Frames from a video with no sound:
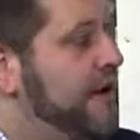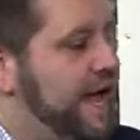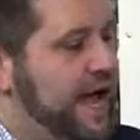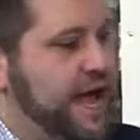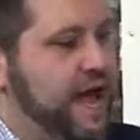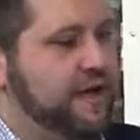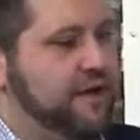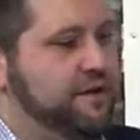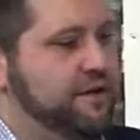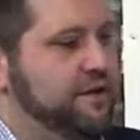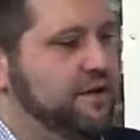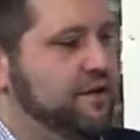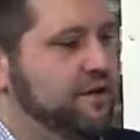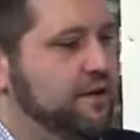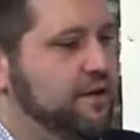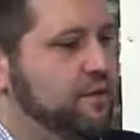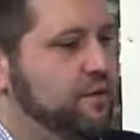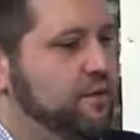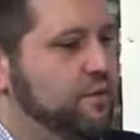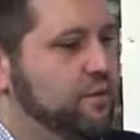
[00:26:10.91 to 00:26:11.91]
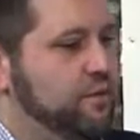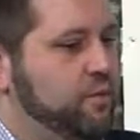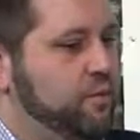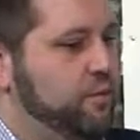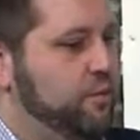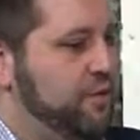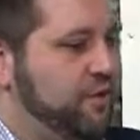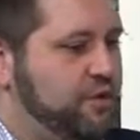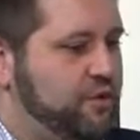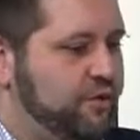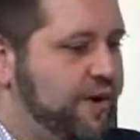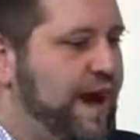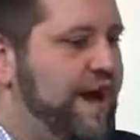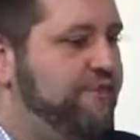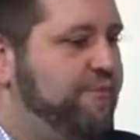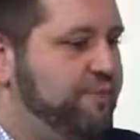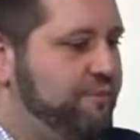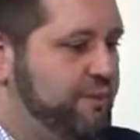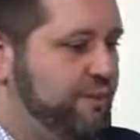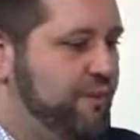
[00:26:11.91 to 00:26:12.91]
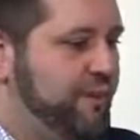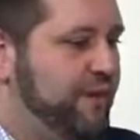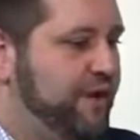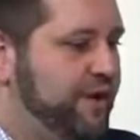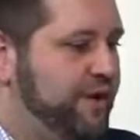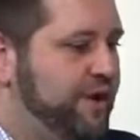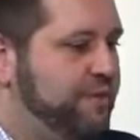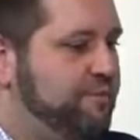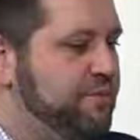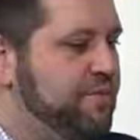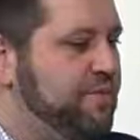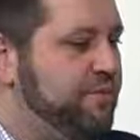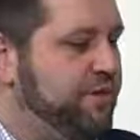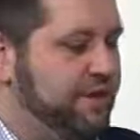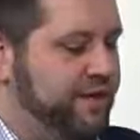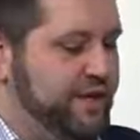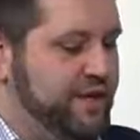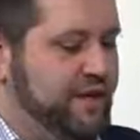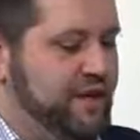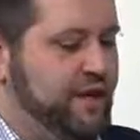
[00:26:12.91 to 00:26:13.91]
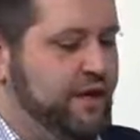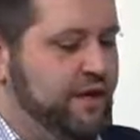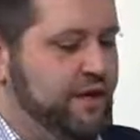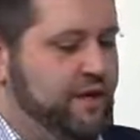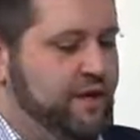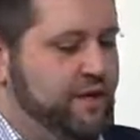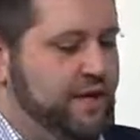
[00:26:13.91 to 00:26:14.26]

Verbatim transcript: and you know the craft brewery community